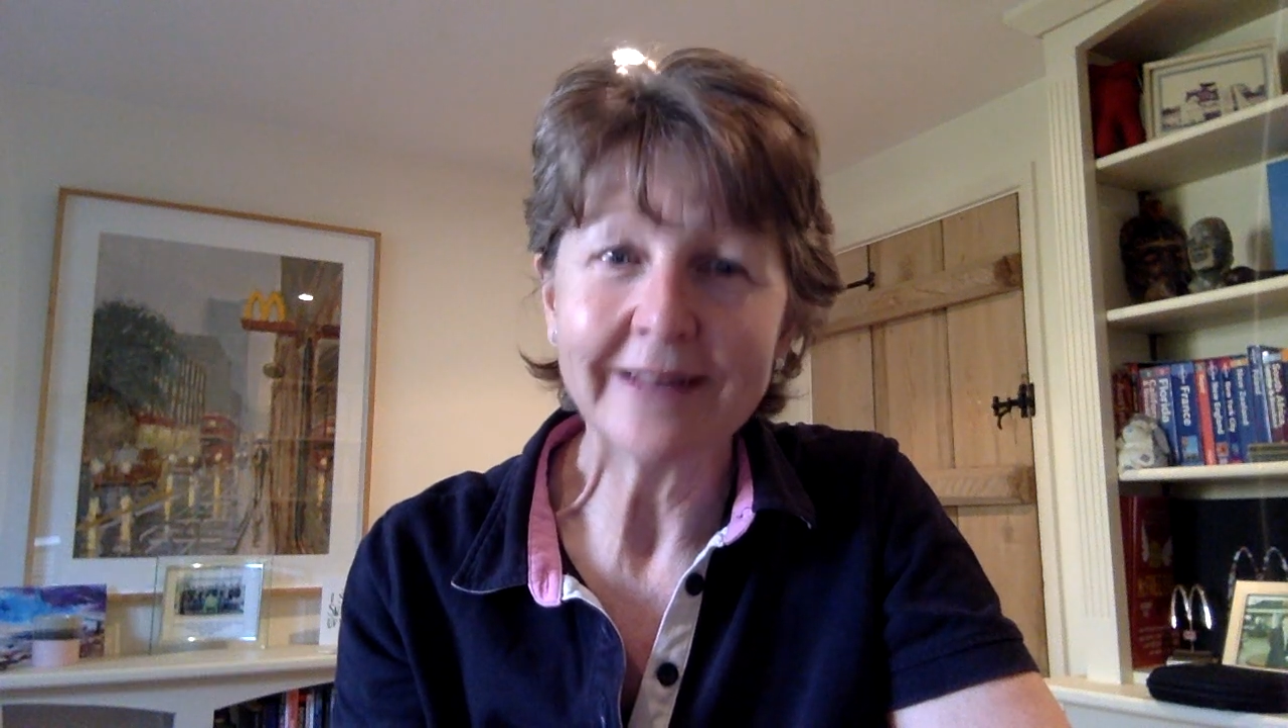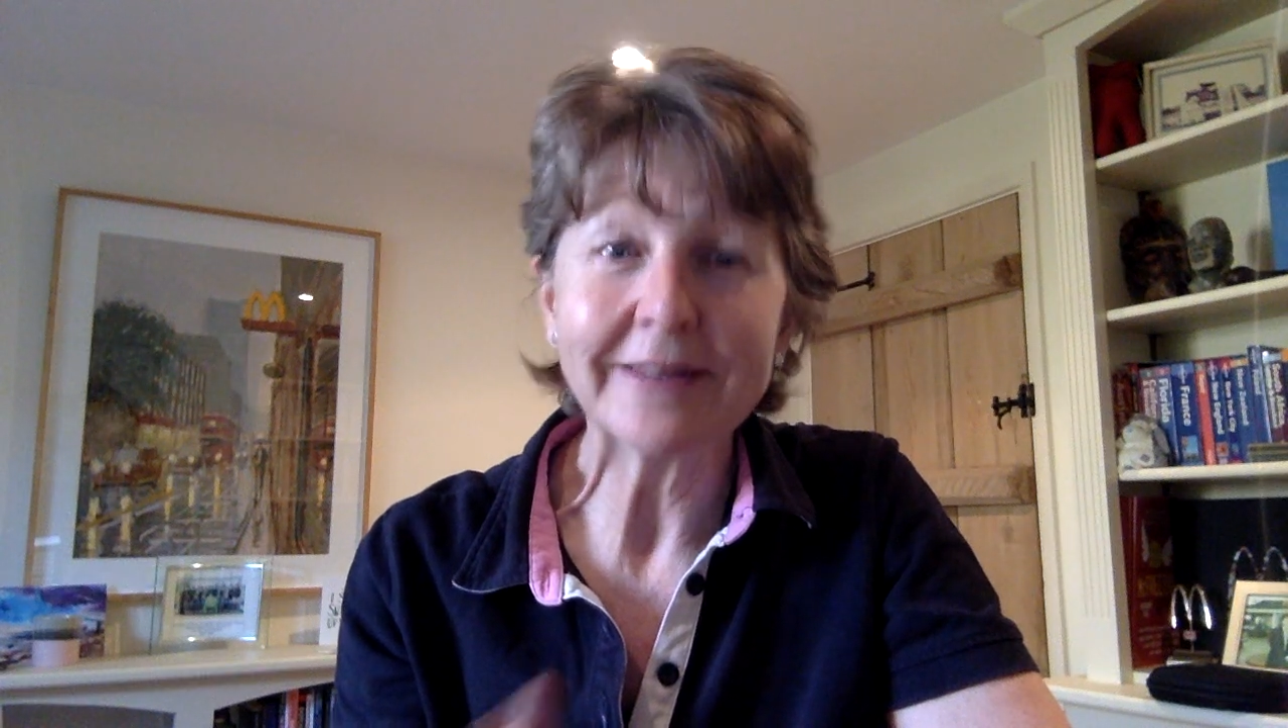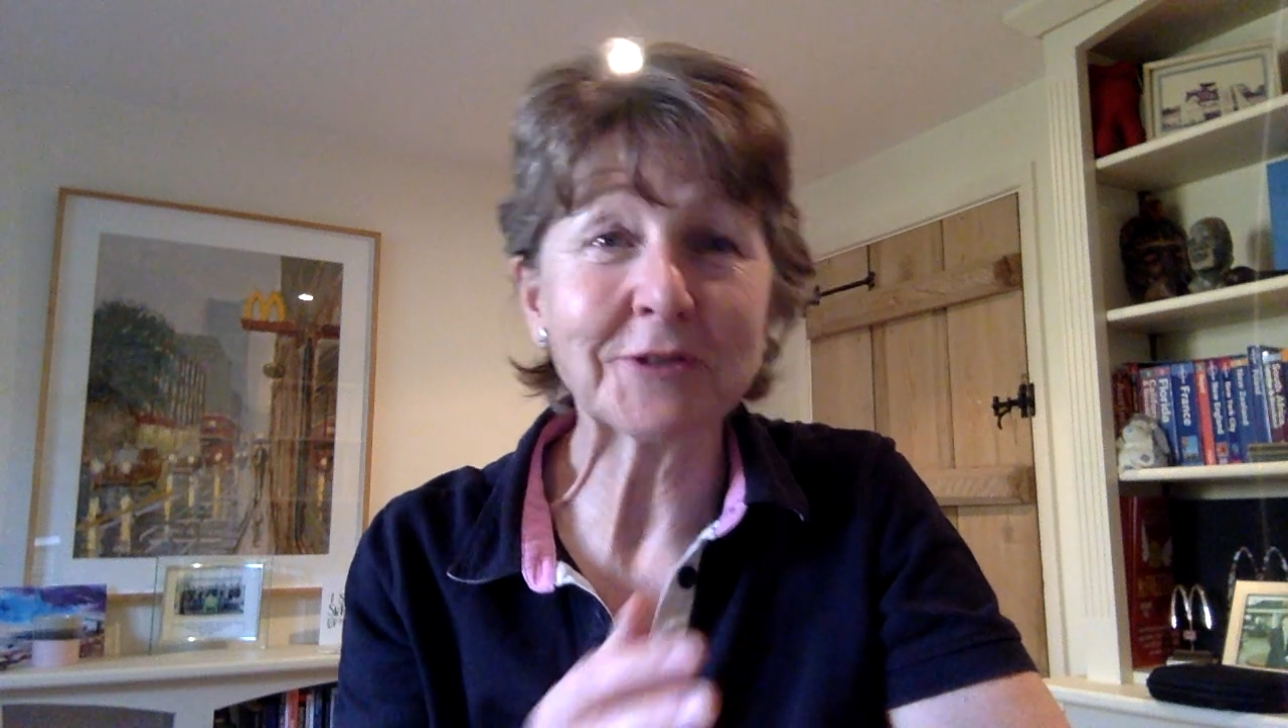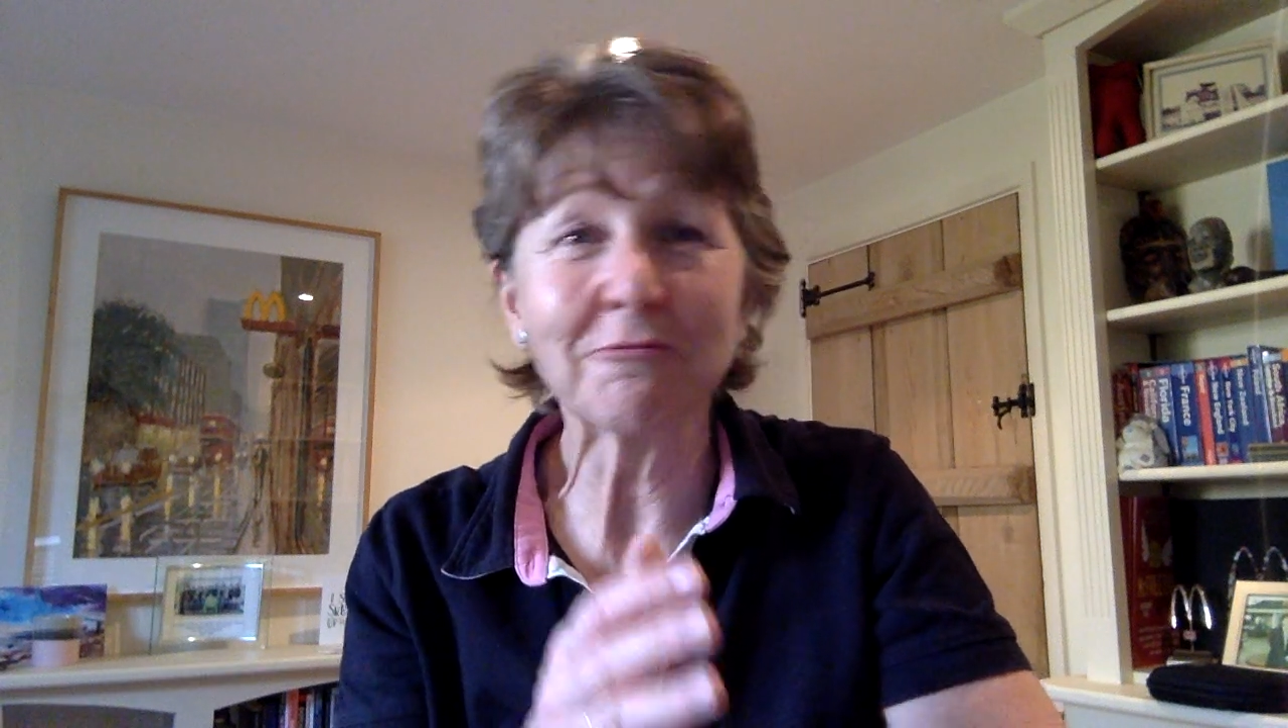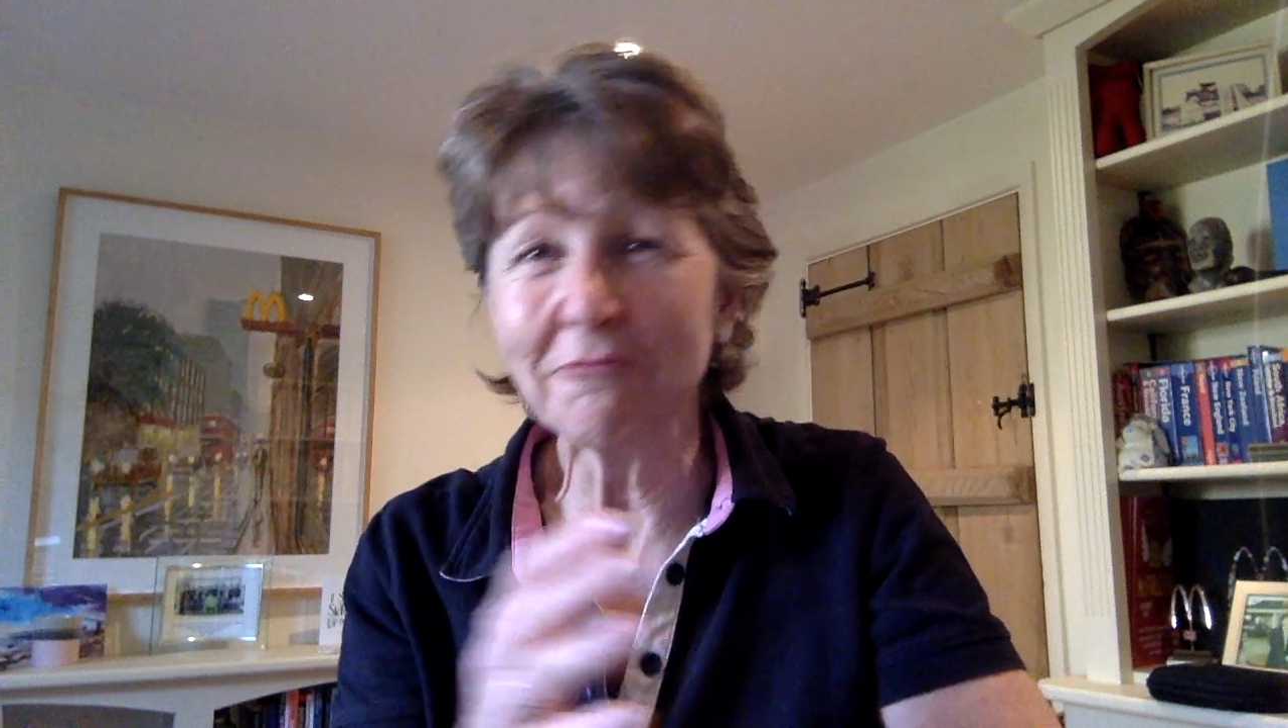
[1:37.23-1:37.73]

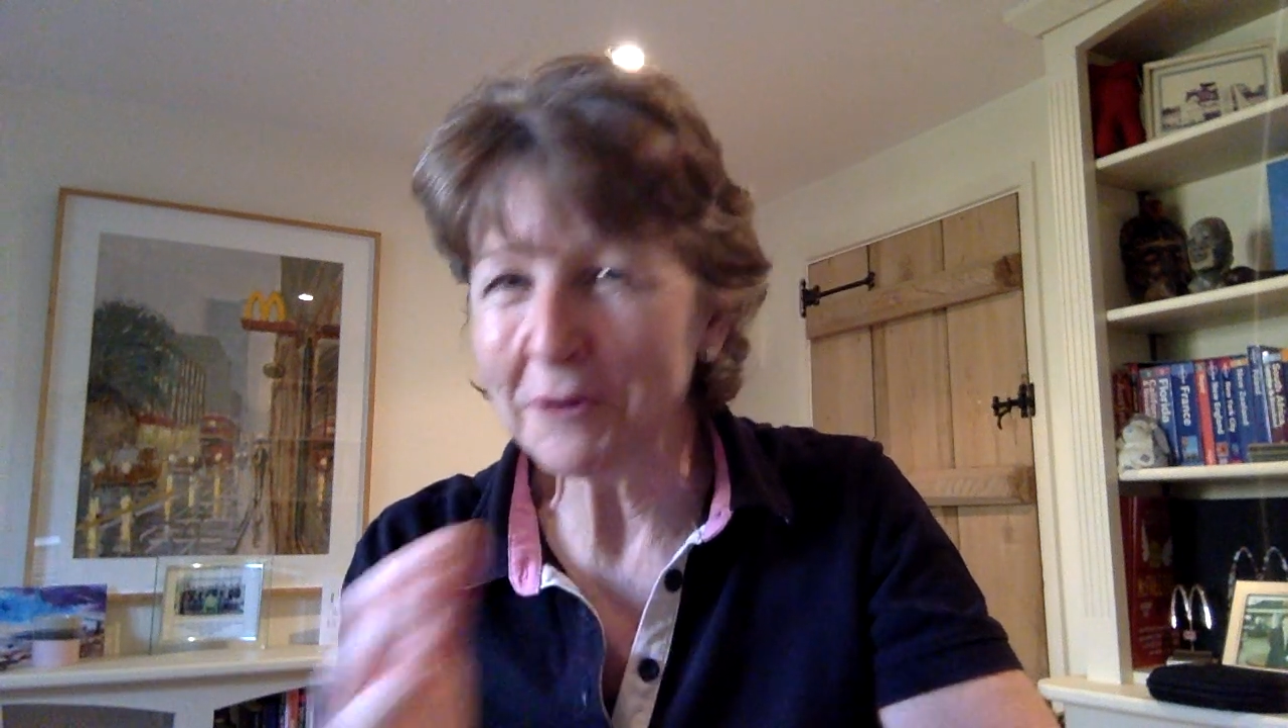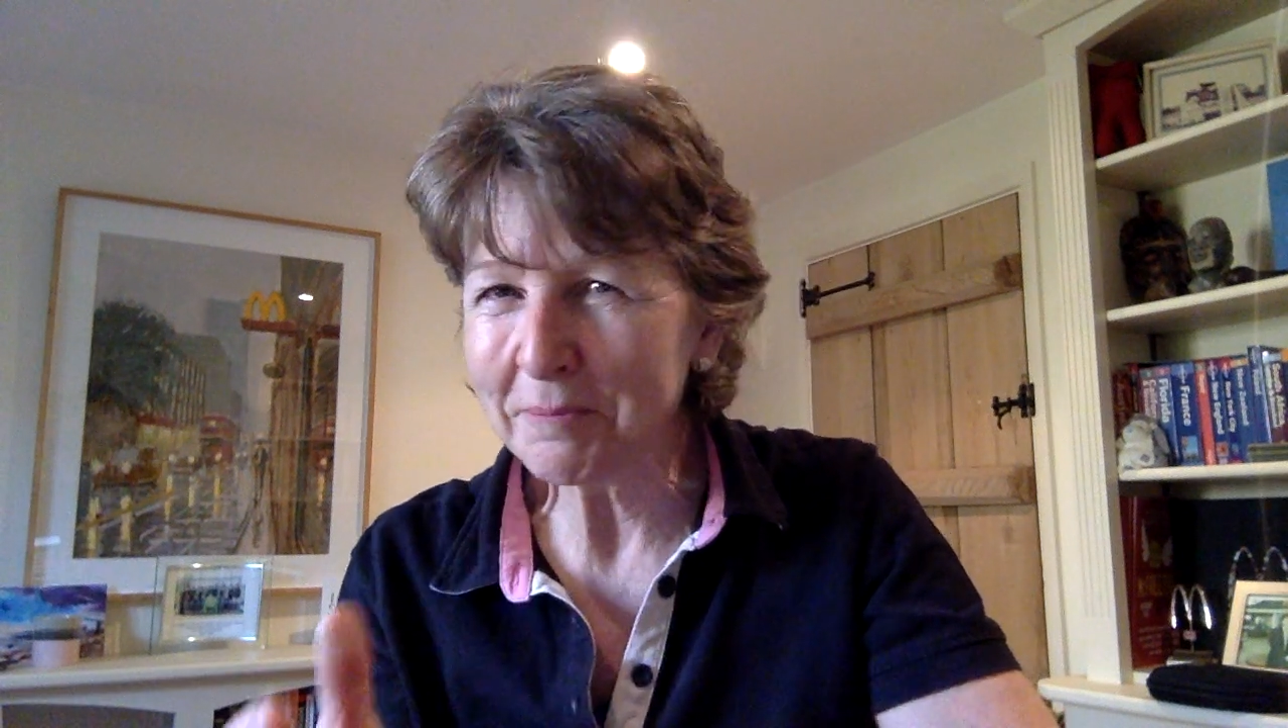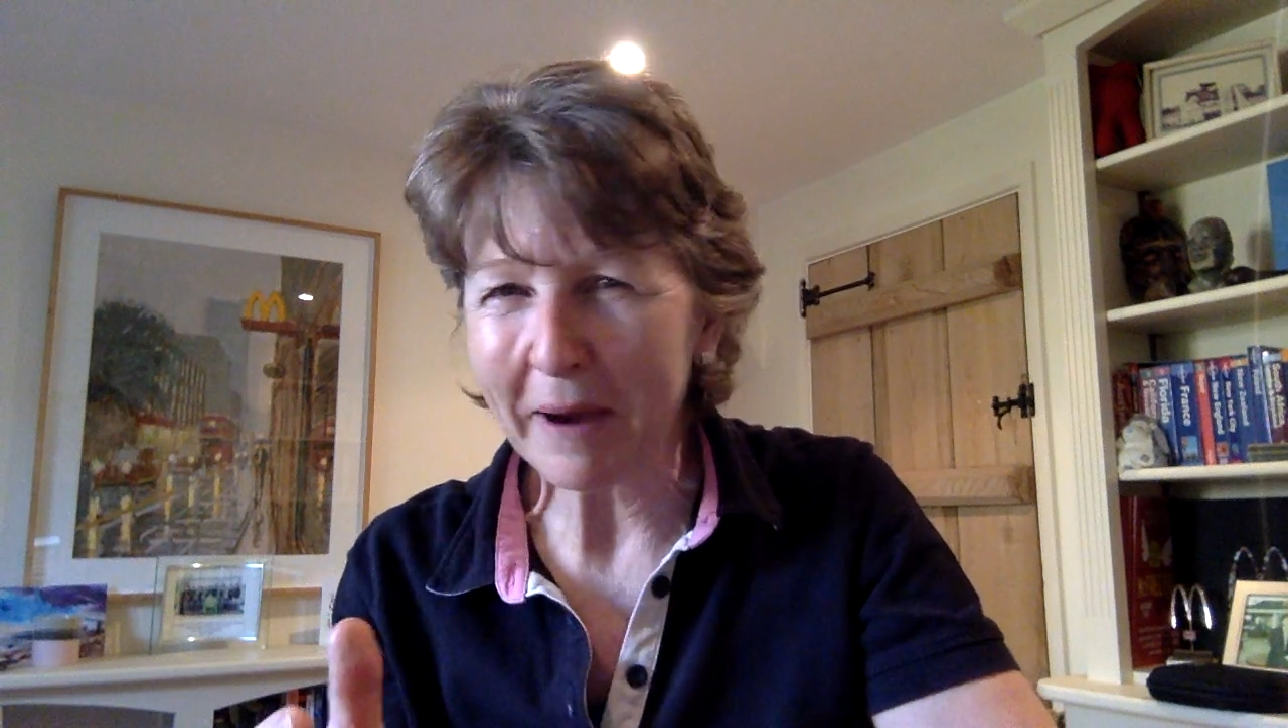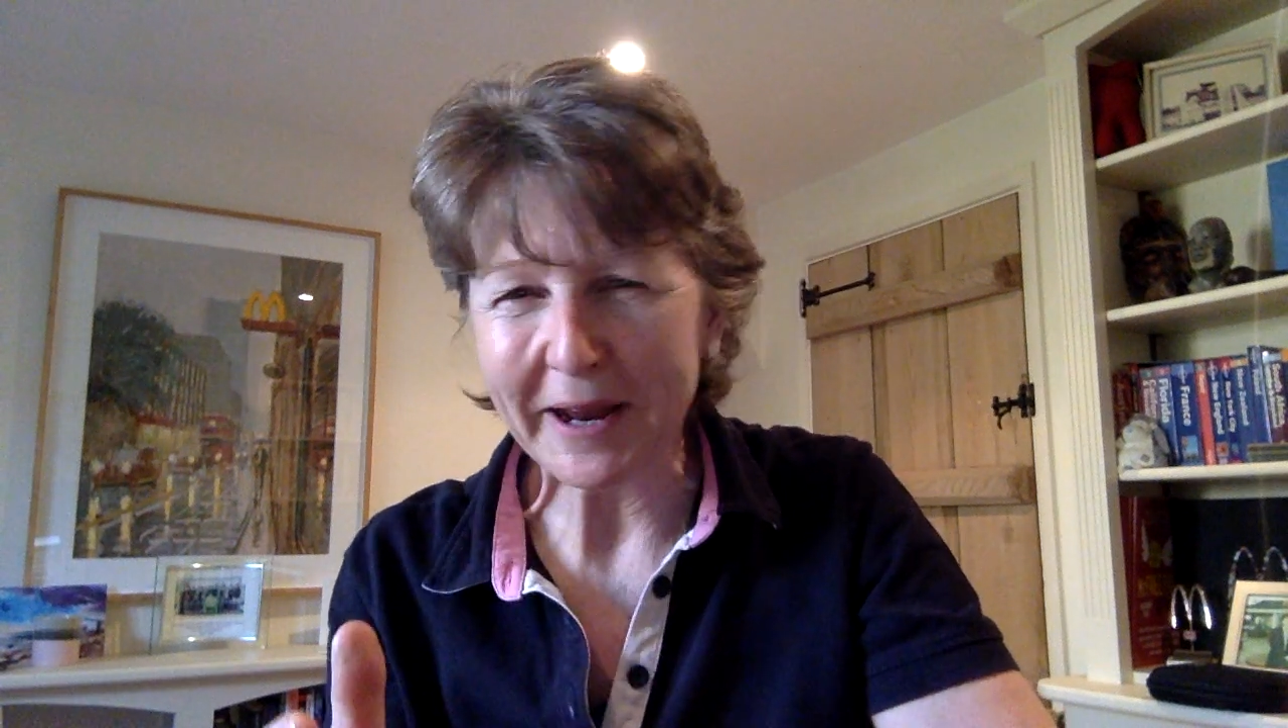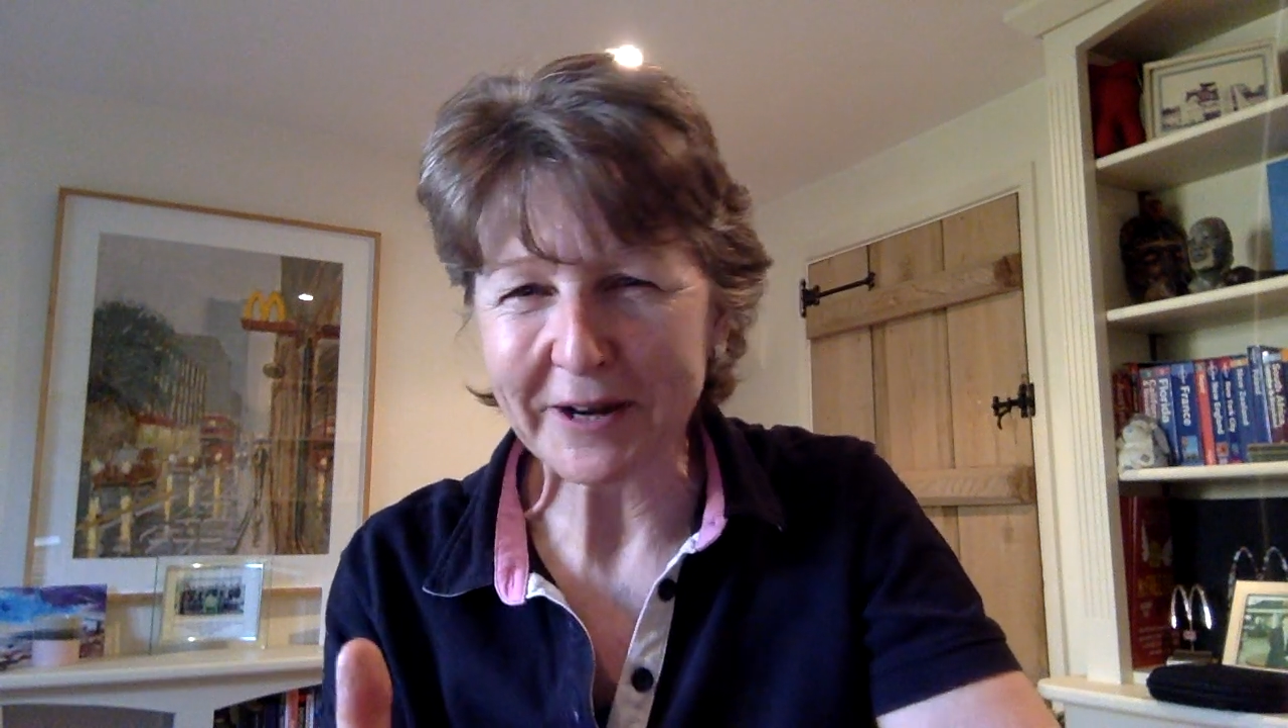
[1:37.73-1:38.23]
that's run by a